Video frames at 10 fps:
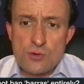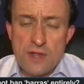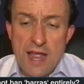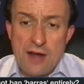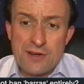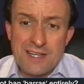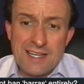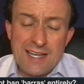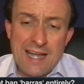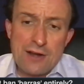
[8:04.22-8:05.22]

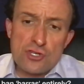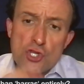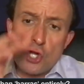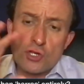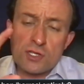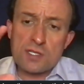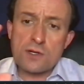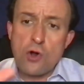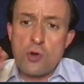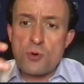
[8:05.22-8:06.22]
are not
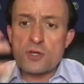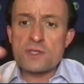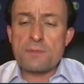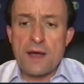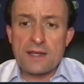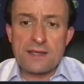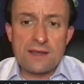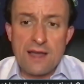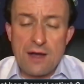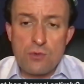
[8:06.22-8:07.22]
covered
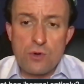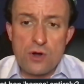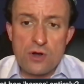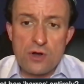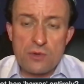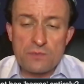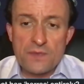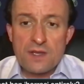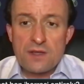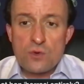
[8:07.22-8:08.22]
by our
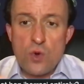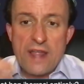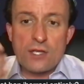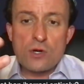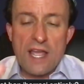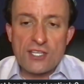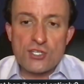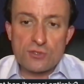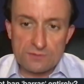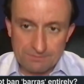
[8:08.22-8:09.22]

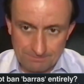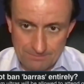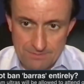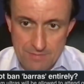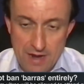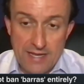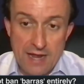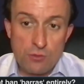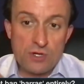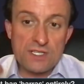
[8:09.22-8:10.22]
regulation, by
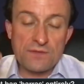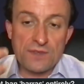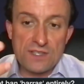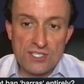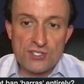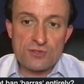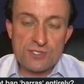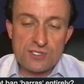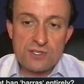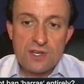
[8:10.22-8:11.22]
our
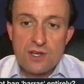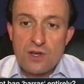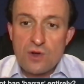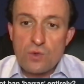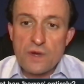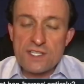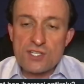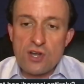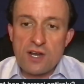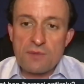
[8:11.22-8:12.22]
definitions. We
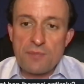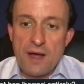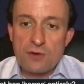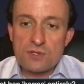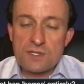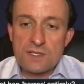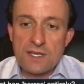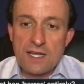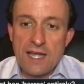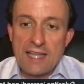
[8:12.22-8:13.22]
talk about
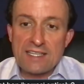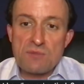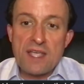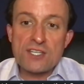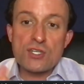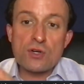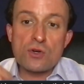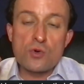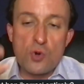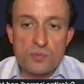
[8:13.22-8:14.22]
animation
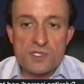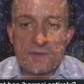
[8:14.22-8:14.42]
groups, if you